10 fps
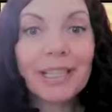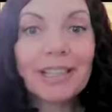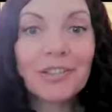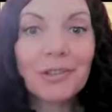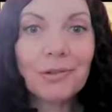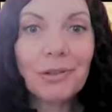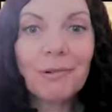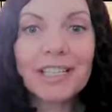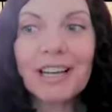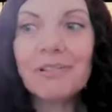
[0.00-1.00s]
But the truth
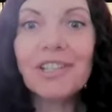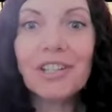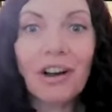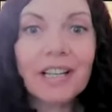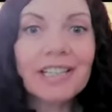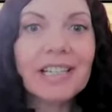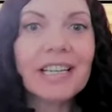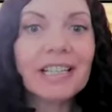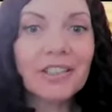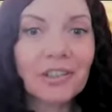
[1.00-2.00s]
was, I was
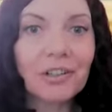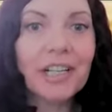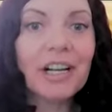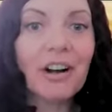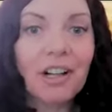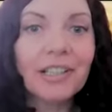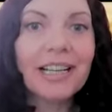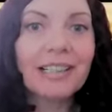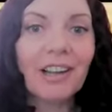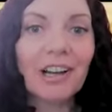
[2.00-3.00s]
tossing and turning all
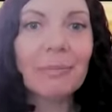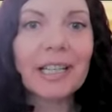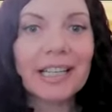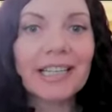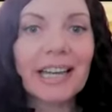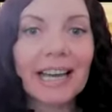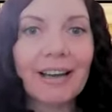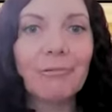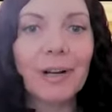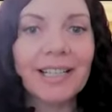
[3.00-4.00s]
night long because I
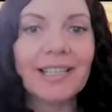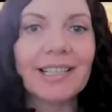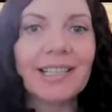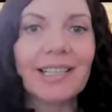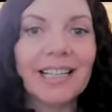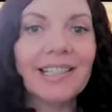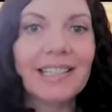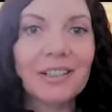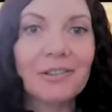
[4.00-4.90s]
had restless leg